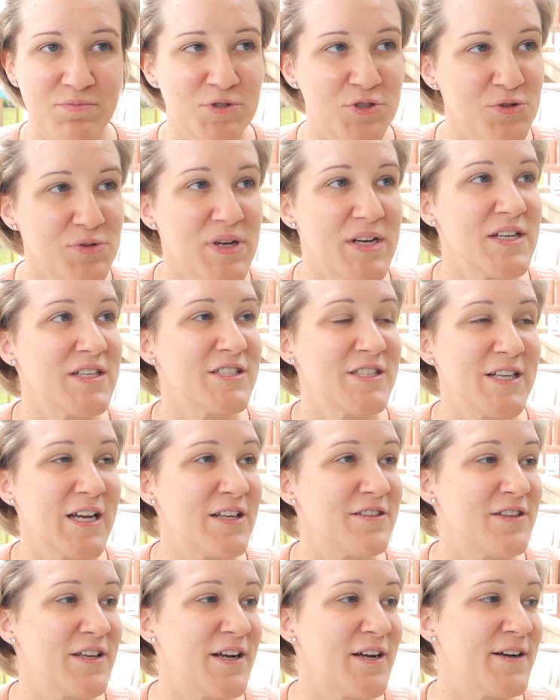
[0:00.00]
2 days to
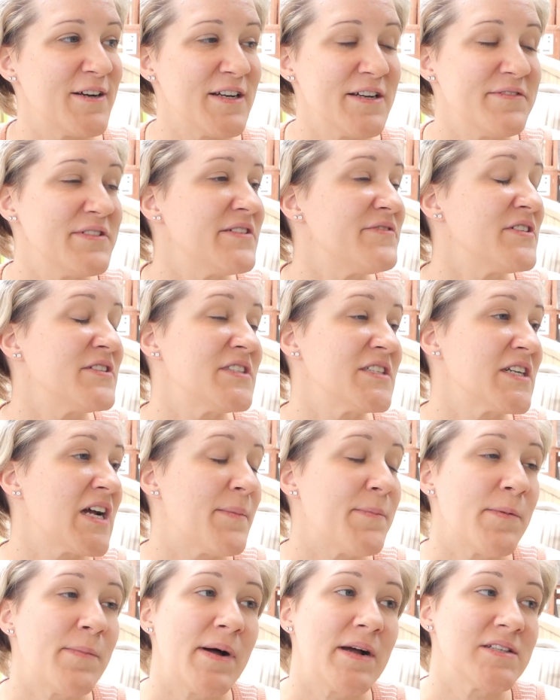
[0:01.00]
get there, even if it's a
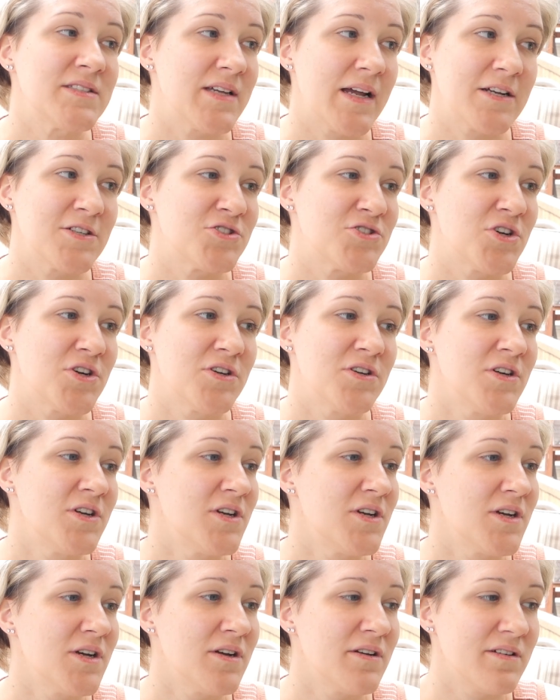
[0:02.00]
couple bucks extra,
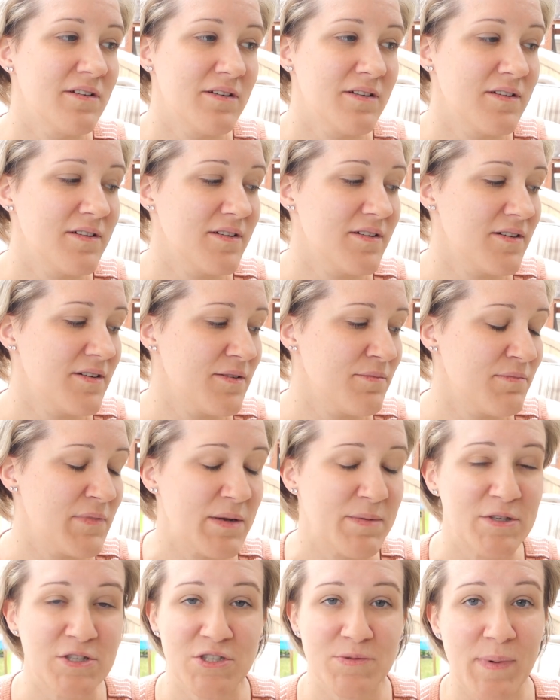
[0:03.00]

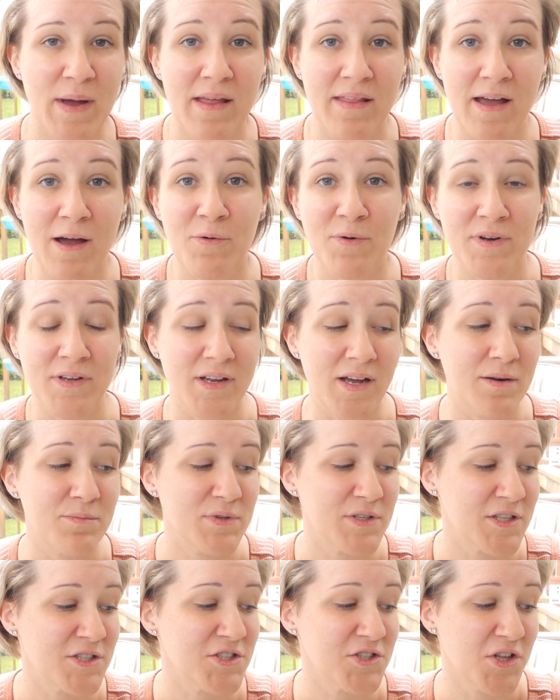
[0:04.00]
maybe just buy that one again
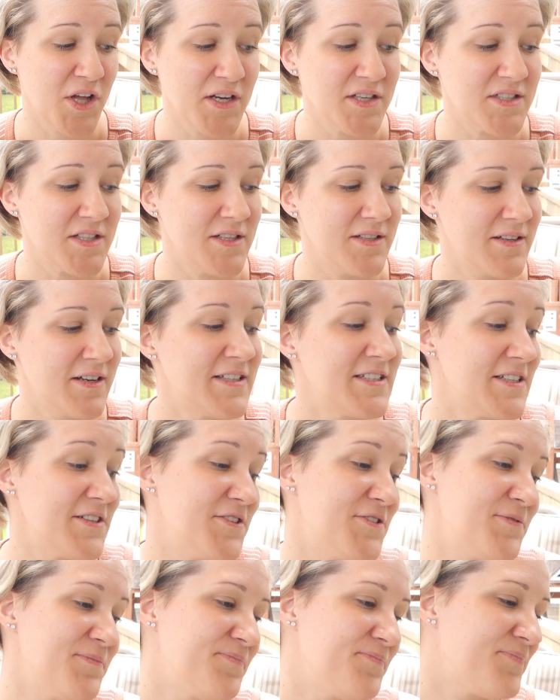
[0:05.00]
because you liked it.
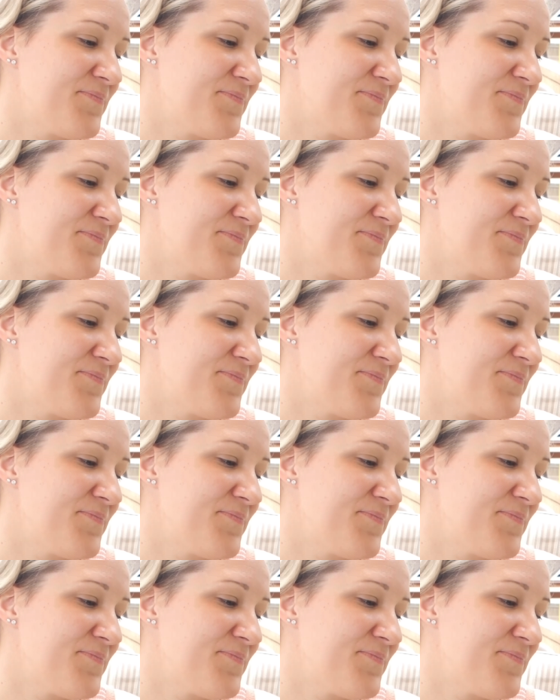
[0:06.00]
So